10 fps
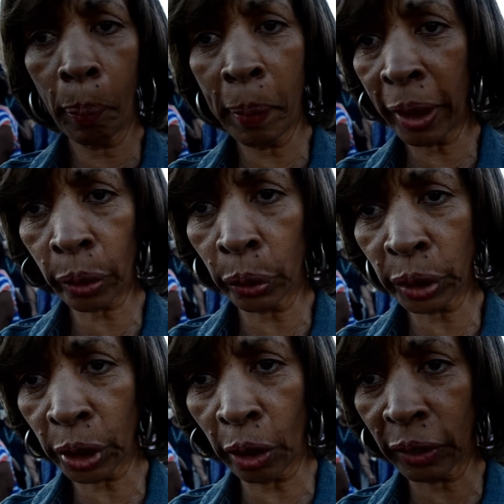medical
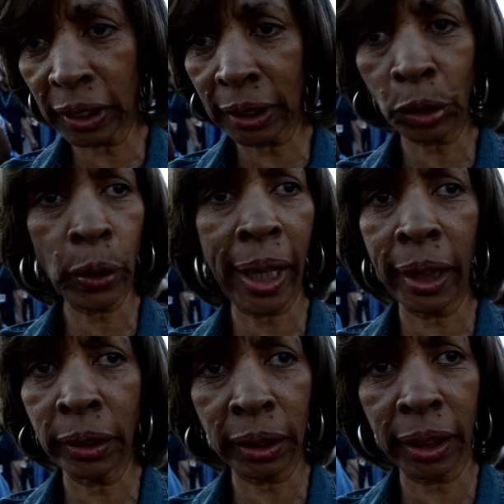services,
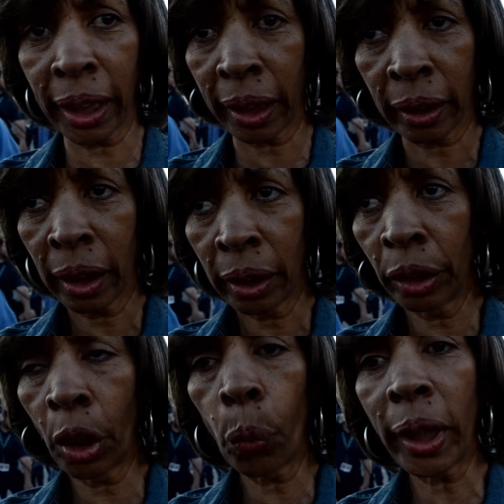trying to get
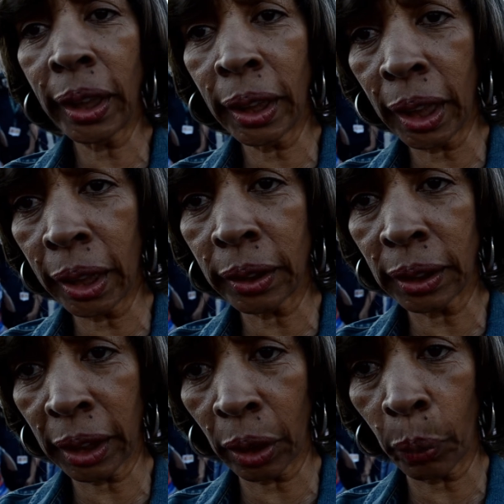what he needed to
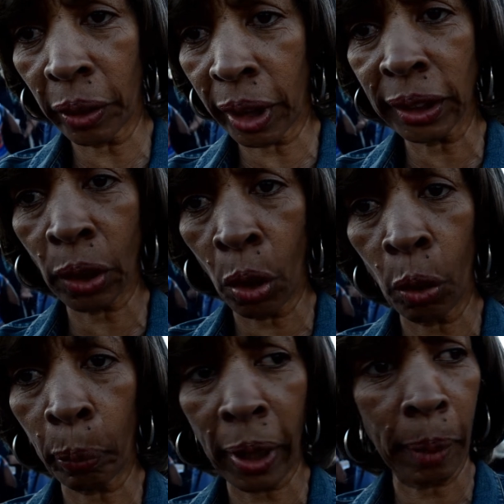deal with his own
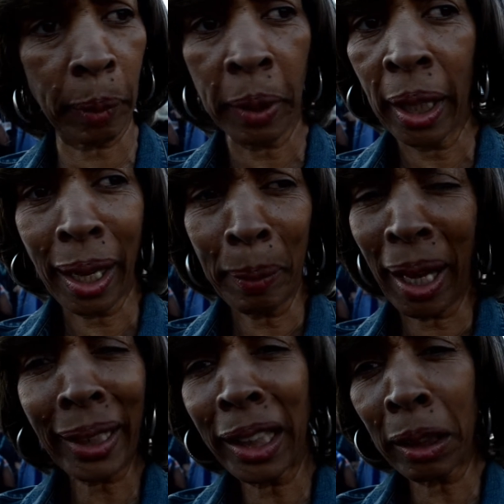problem. I mean,
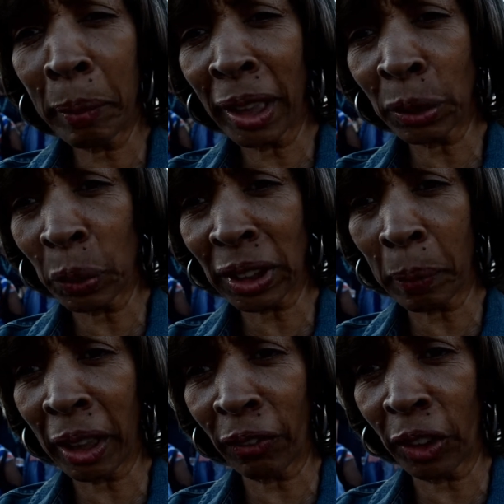I can't imagine what
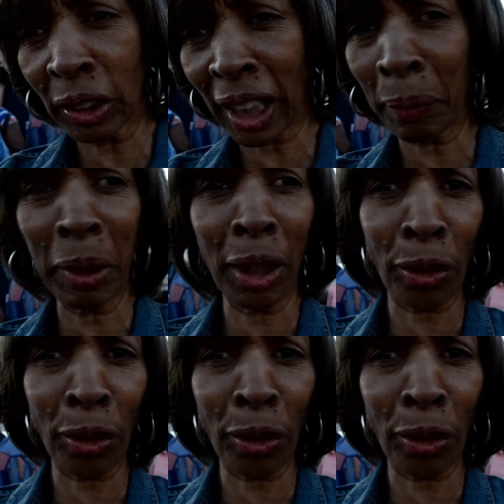somebody feels like, being